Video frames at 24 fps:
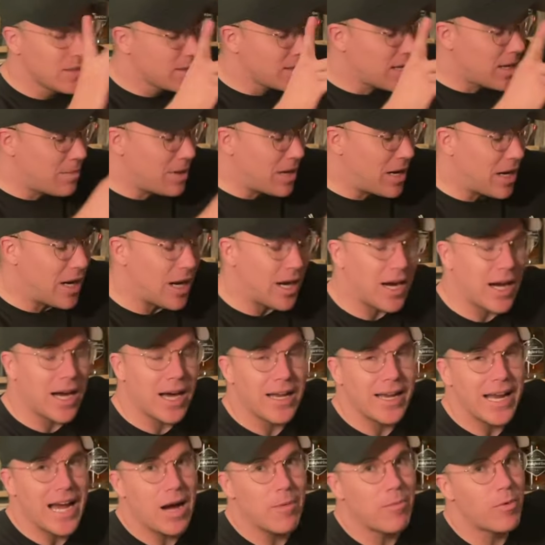Come
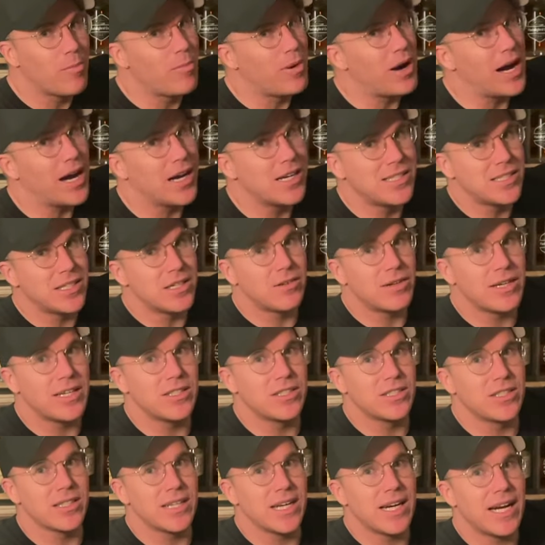on, apple pie
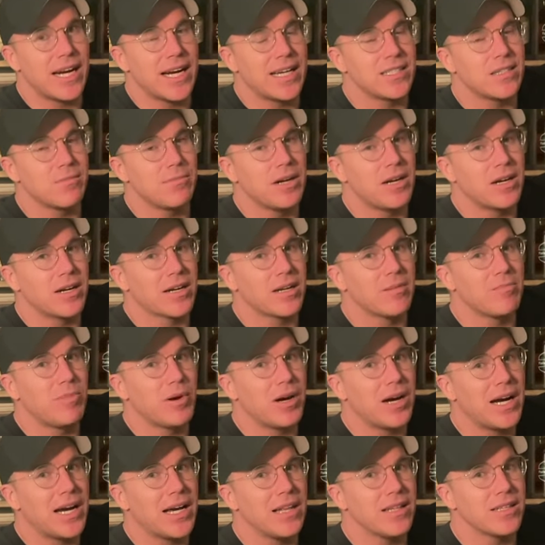generation, guys. American
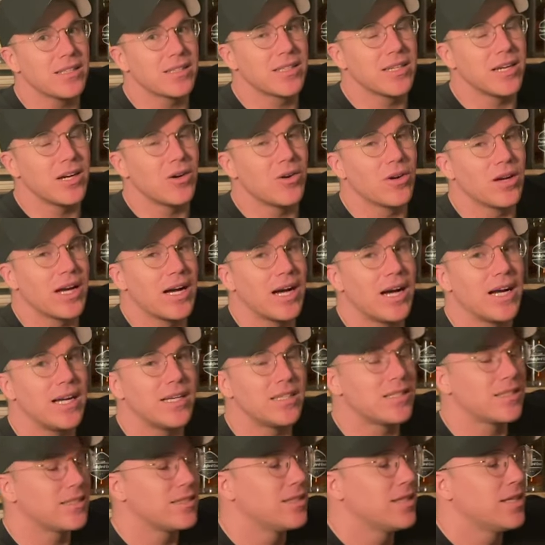pie. Let's go,
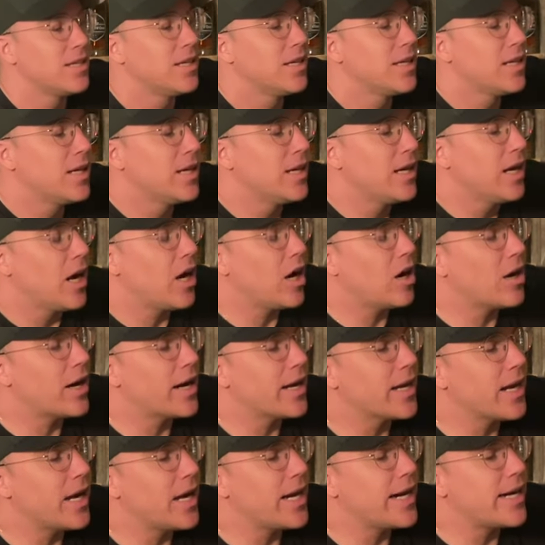guys. All
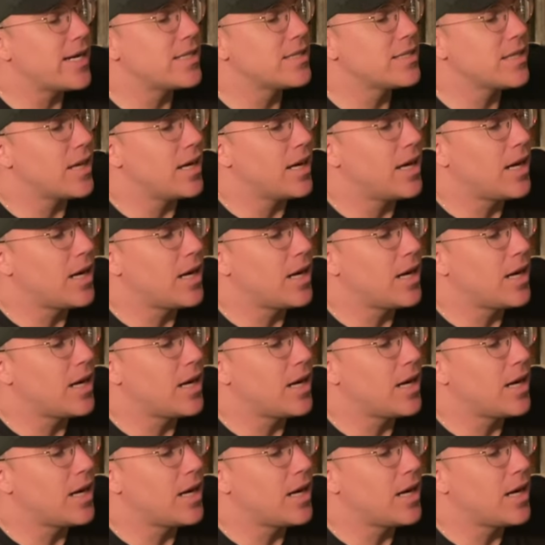right, guys.